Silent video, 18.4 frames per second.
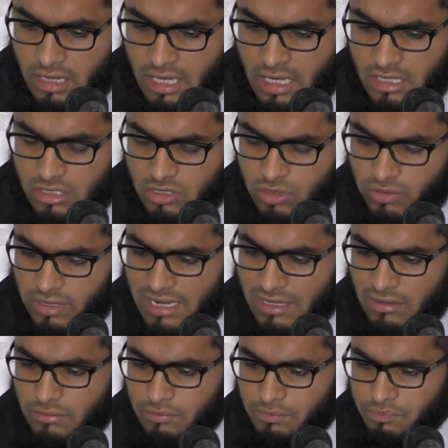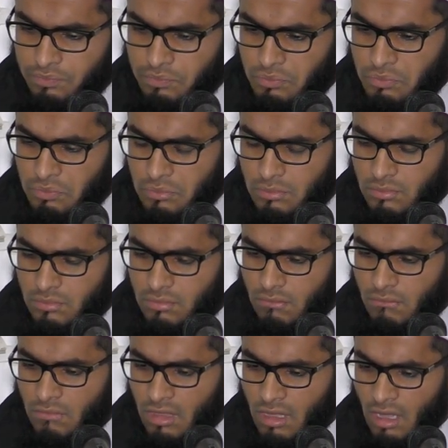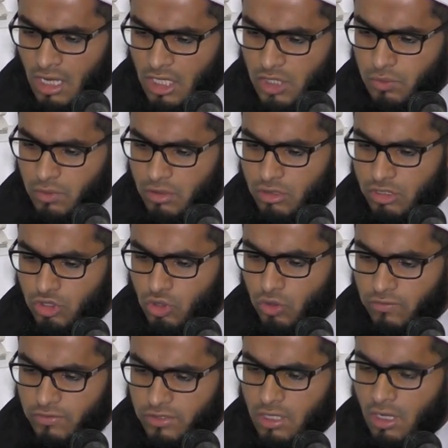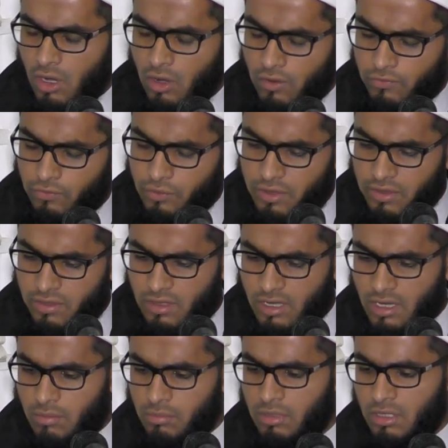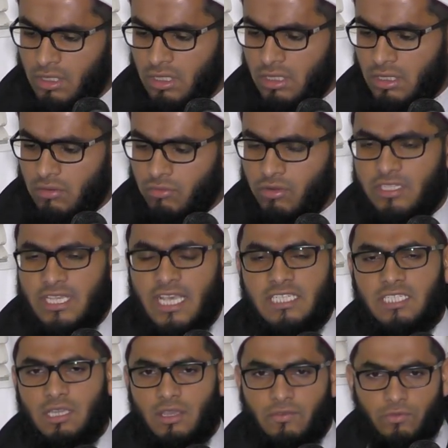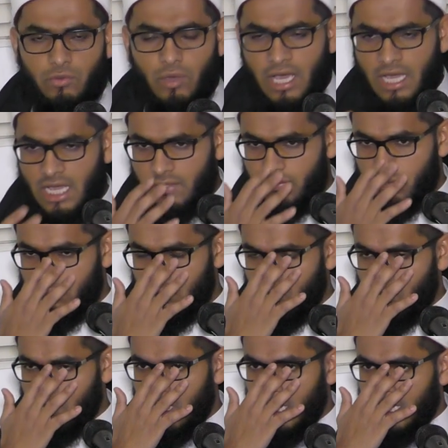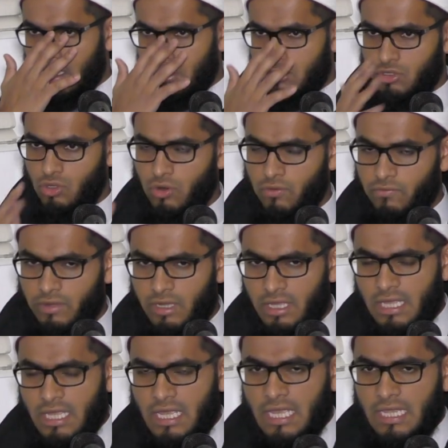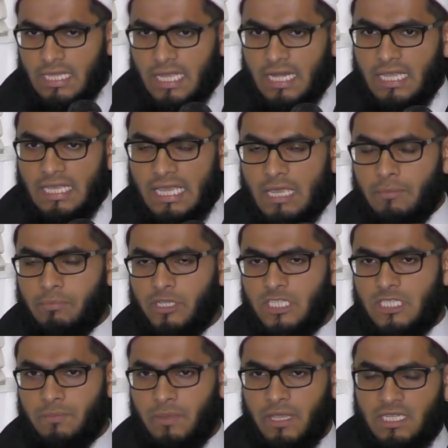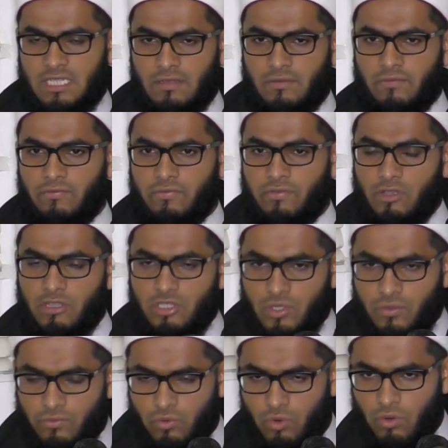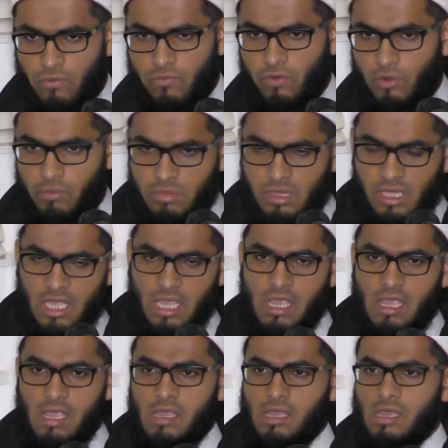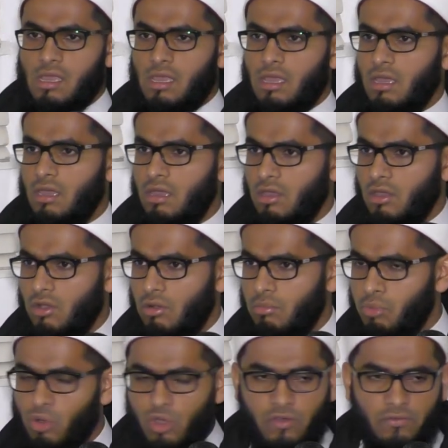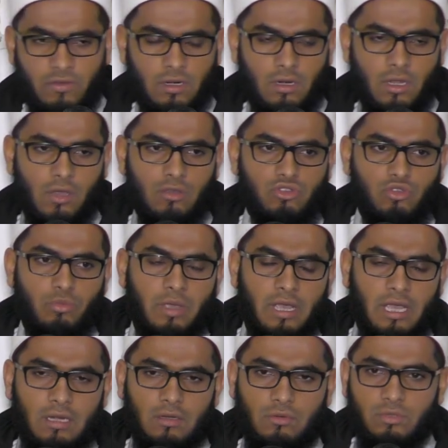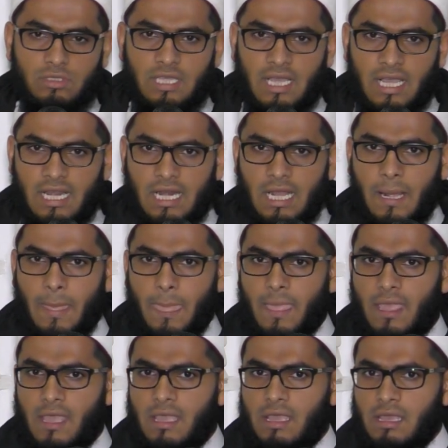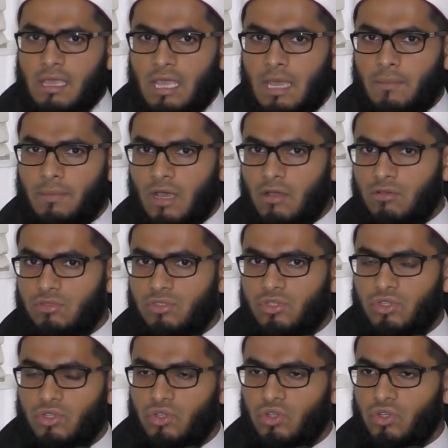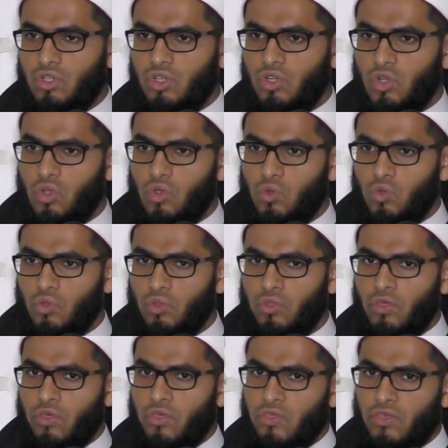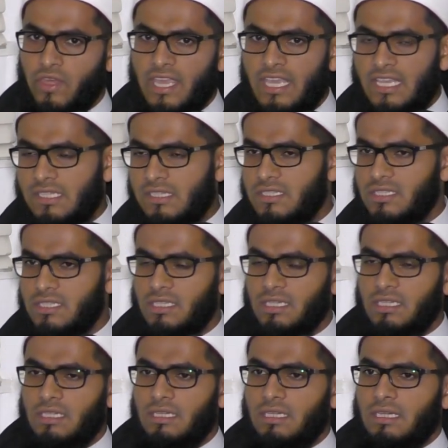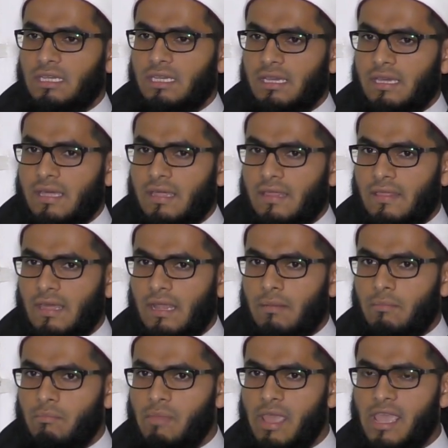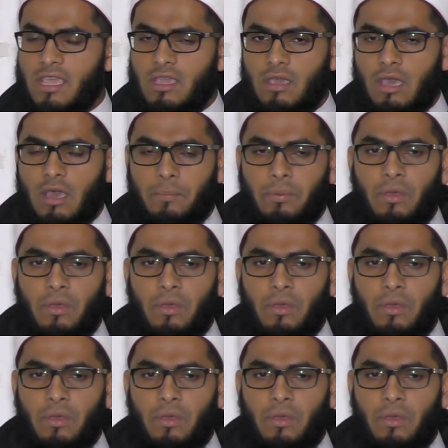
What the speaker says: And so now, I just wanted to sort of start off with reciting a few ayat from the Quran and sort of getting a perspective, first of all, from the book of Allah subhanahu wa ta'ala about, you know, the things that make a